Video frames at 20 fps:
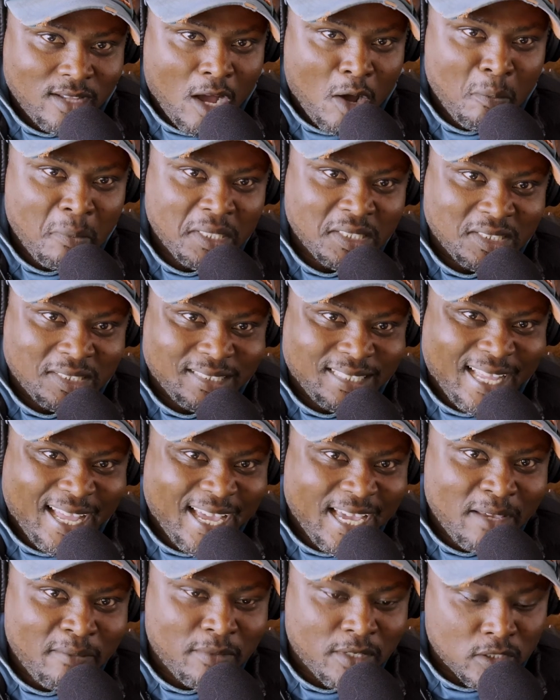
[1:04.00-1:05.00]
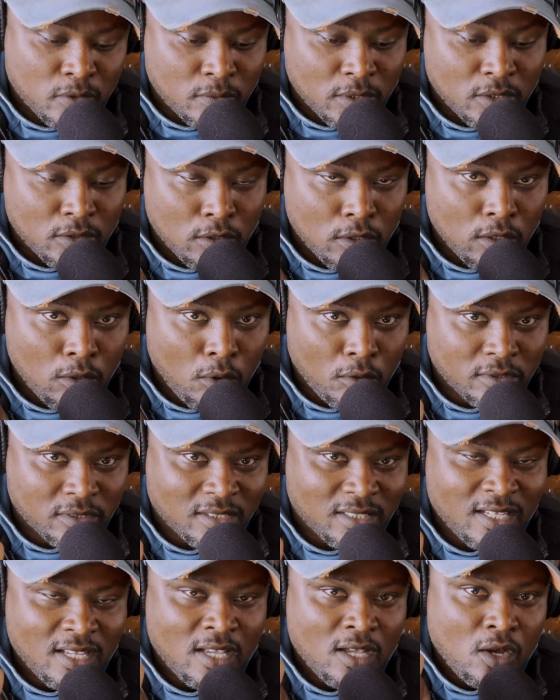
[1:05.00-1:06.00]
How much time has been
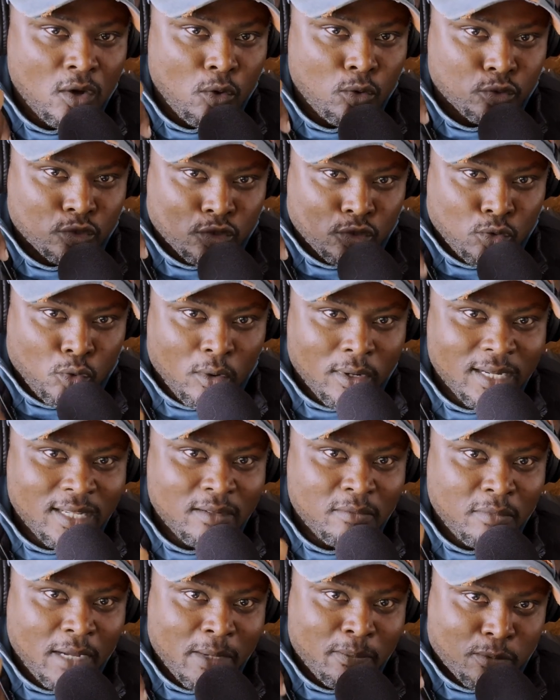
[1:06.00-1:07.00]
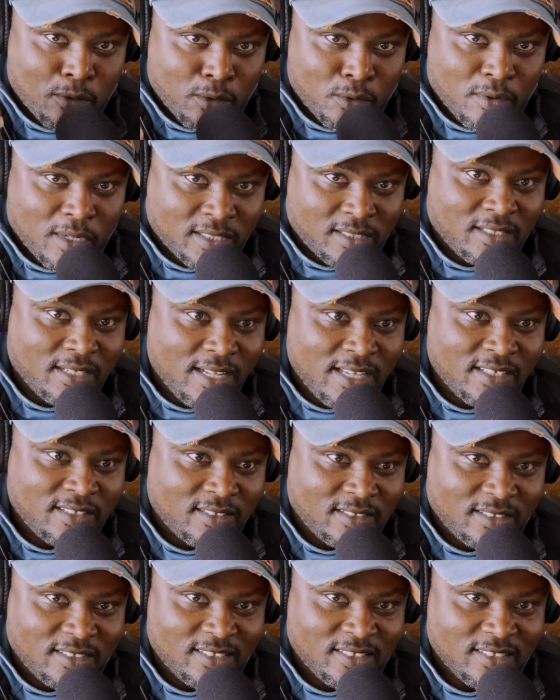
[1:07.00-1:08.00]
lost or stolen by procrastination?